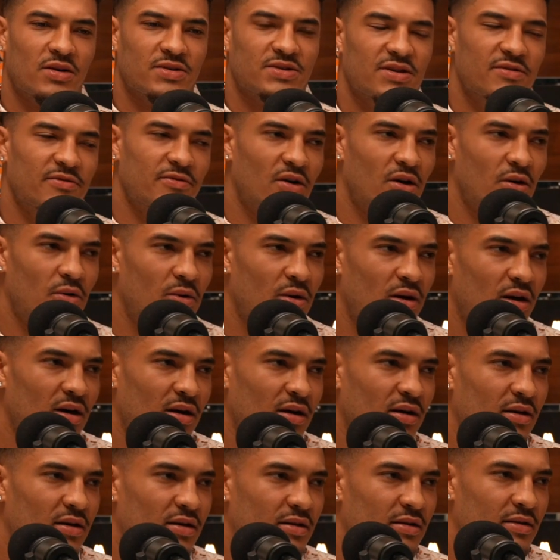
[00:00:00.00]
say ball
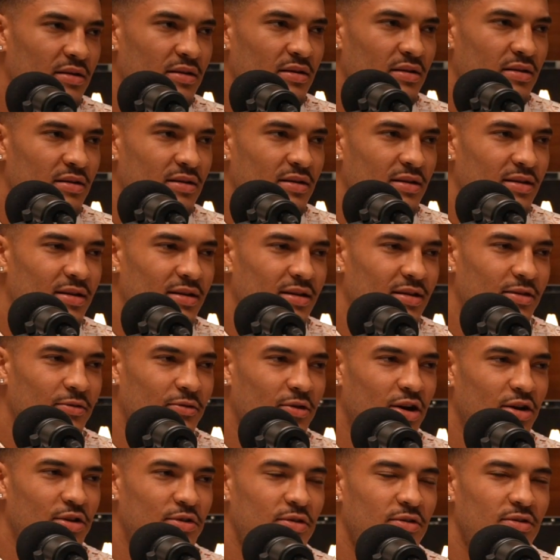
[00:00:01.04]
walk.
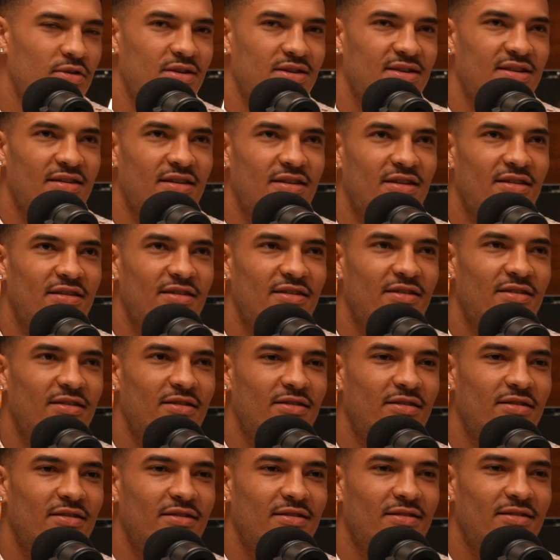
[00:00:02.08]
Running through the tee
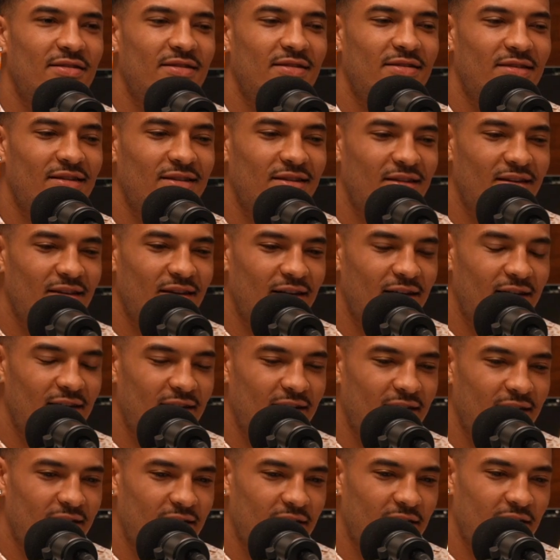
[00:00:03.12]

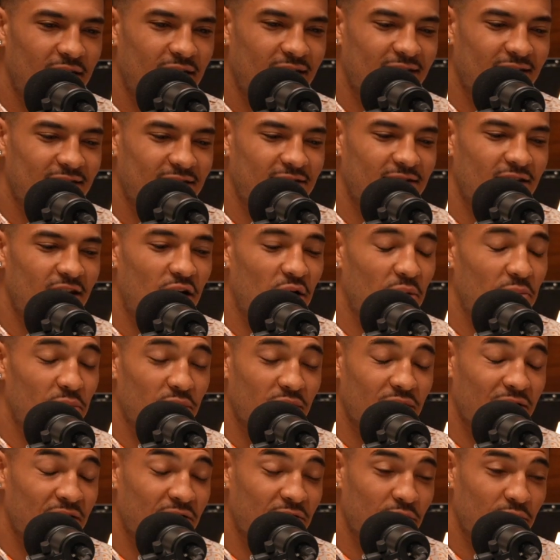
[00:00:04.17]
is
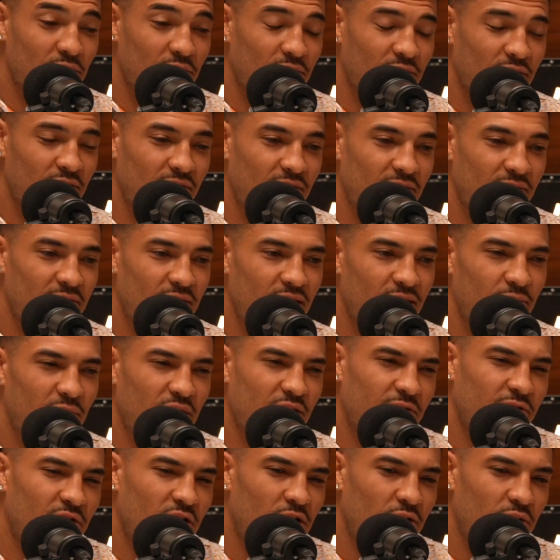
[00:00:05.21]
unbelievable, but
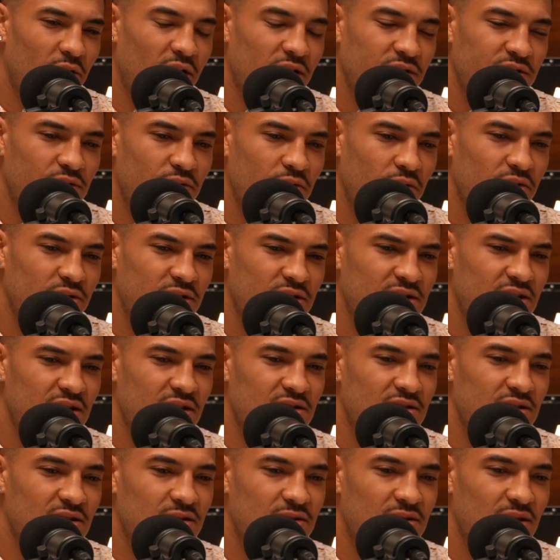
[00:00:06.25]
the ball walk's cool just
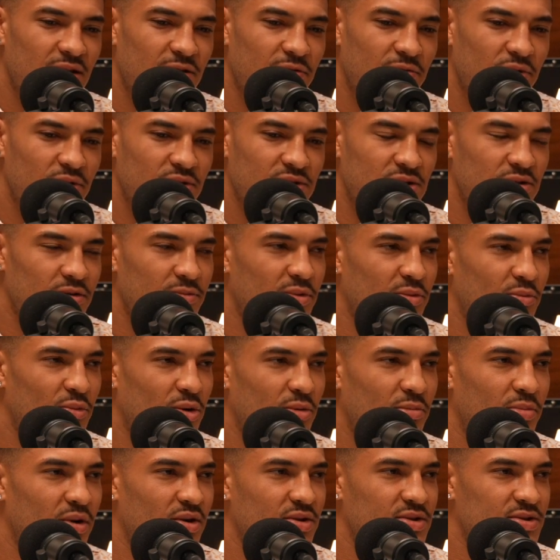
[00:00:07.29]
because it feels a little bit
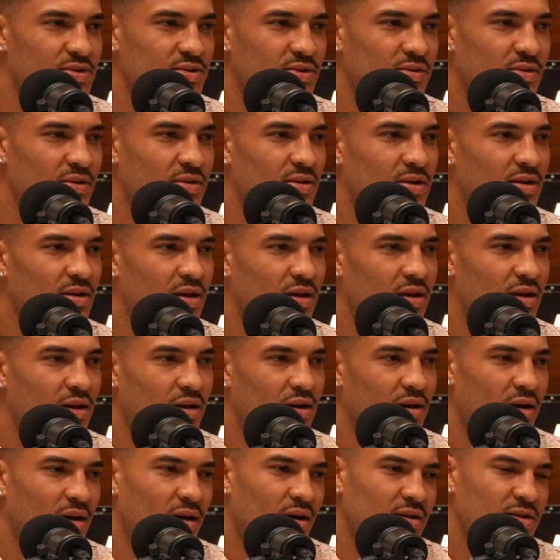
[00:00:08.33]
more personal.
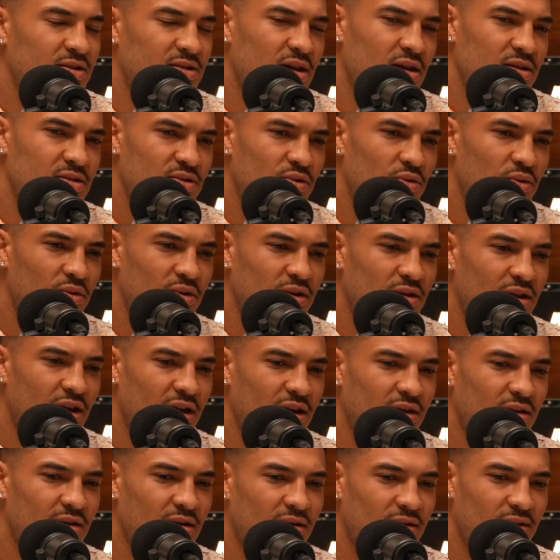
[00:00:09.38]
It's cool to
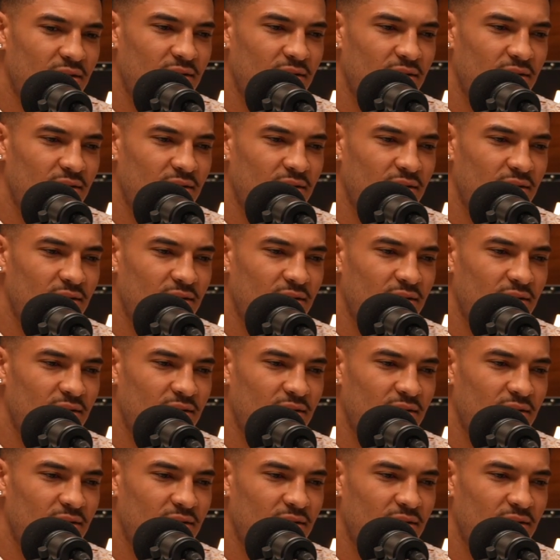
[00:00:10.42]
like